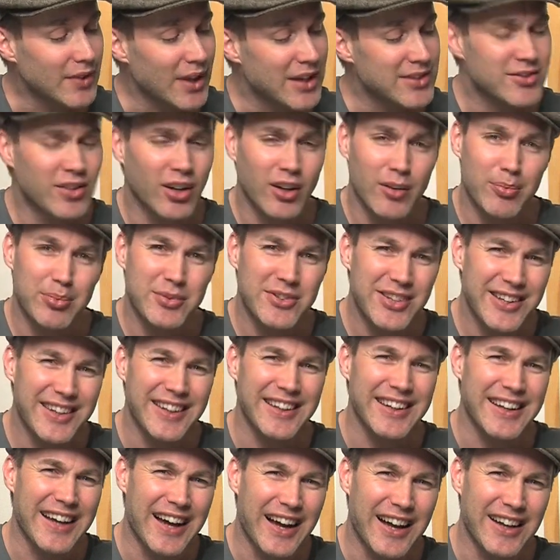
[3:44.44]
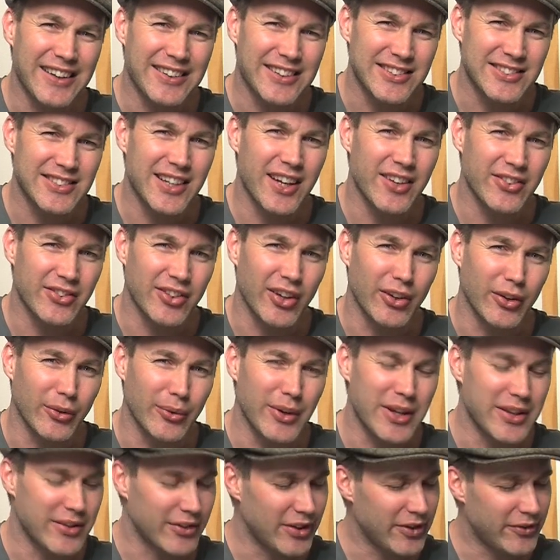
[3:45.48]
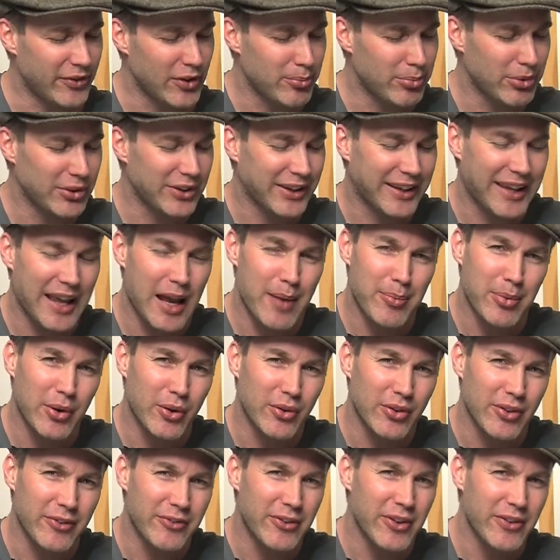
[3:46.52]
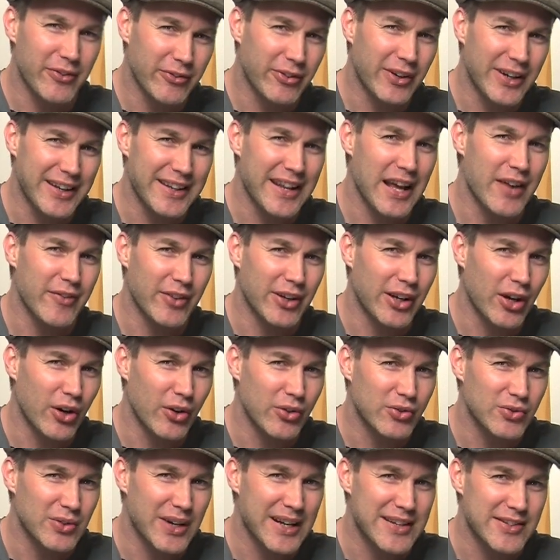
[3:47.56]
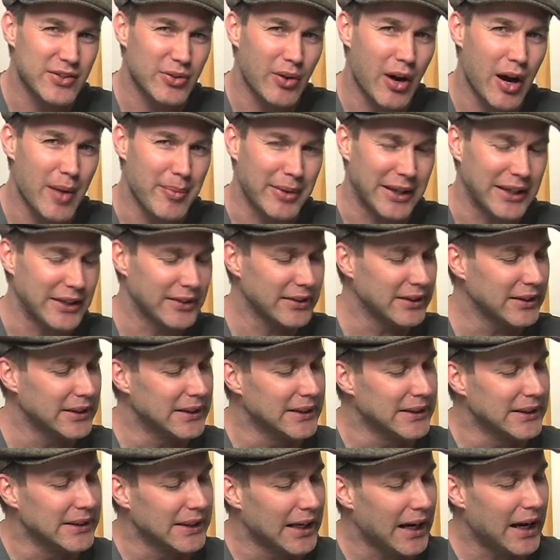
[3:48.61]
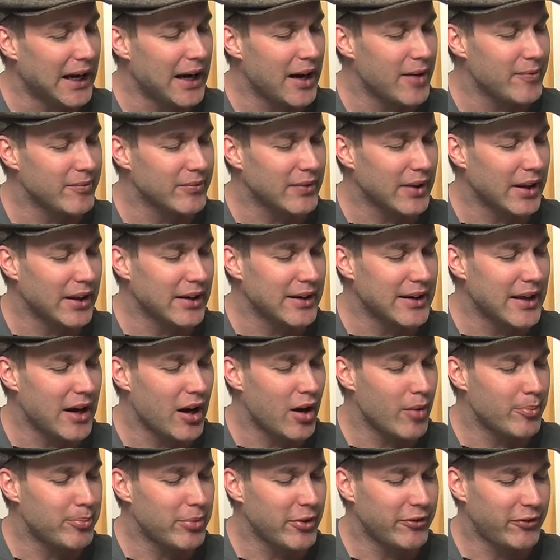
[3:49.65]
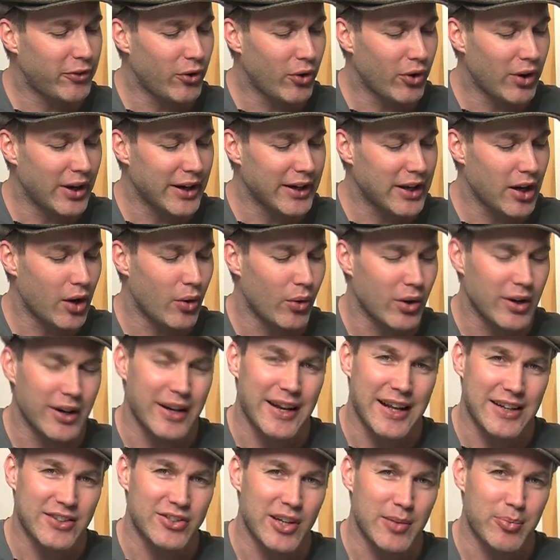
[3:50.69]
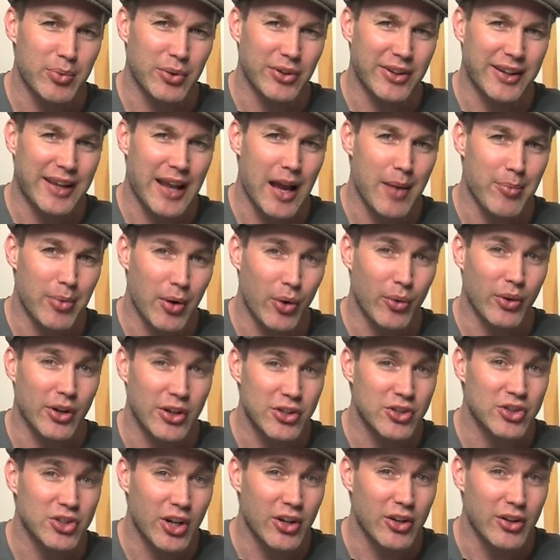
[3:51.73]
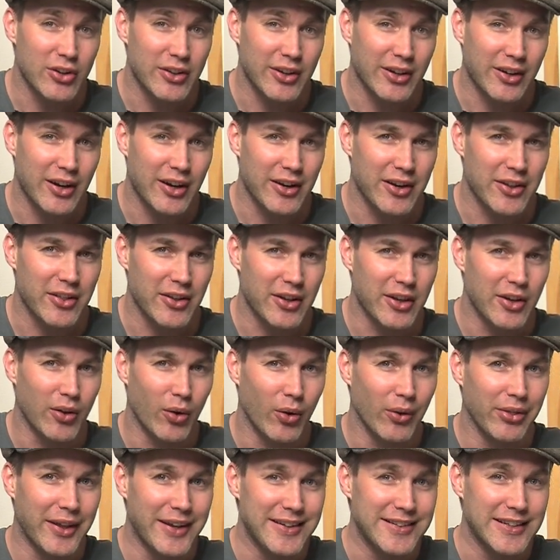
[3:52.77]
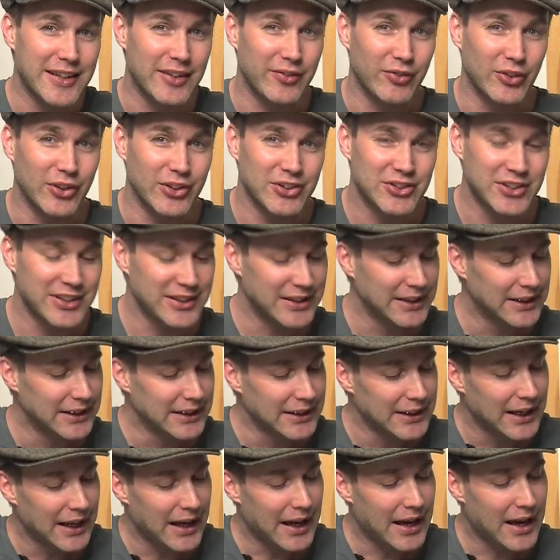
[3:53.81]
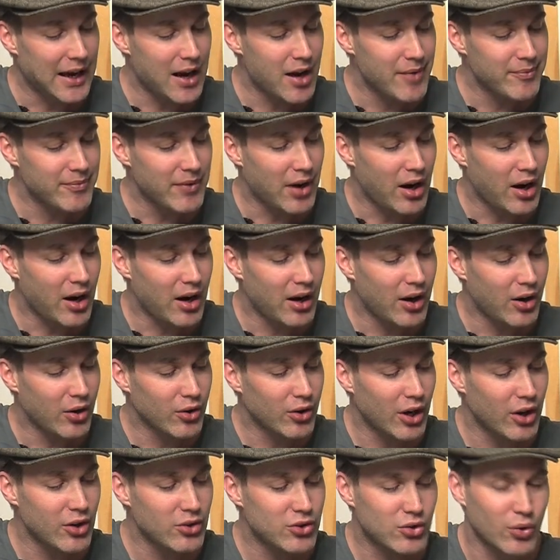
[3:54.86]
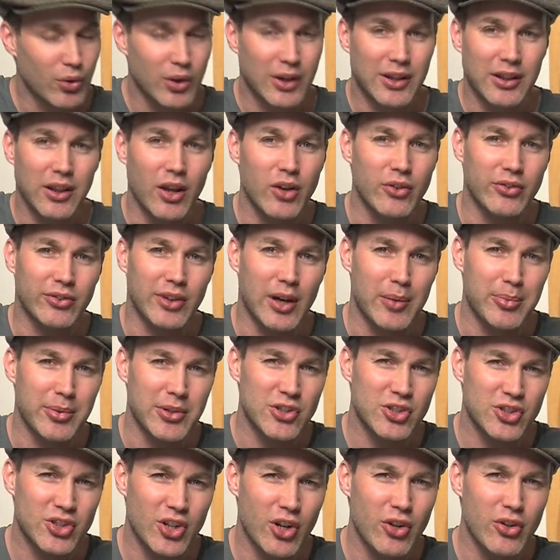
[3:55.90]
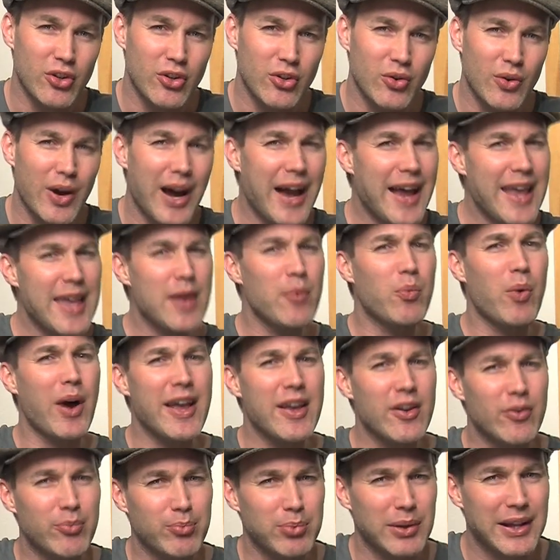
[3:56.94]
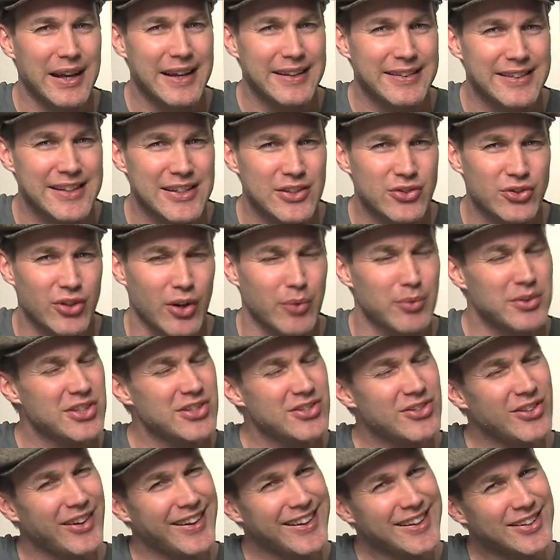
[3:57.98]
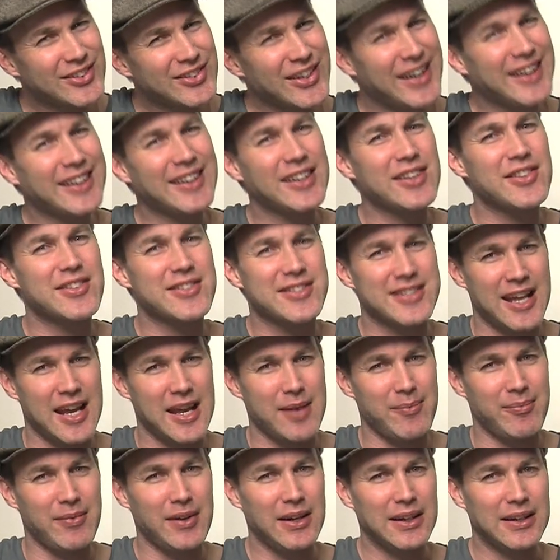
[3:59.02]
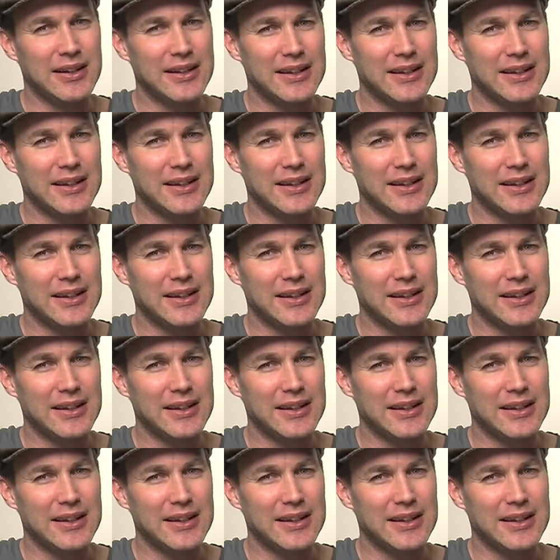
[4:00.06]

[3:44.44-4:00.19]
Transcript: it's not a particularly hard guitar solo either if you put the capo on the fifth fret and have a go at transcribing it. Um, now, before I go on and actually put the capo on and show you the kind of the authentic version, um, I'll go to a close-up and show you a way of playing the intro, which is not exactly the same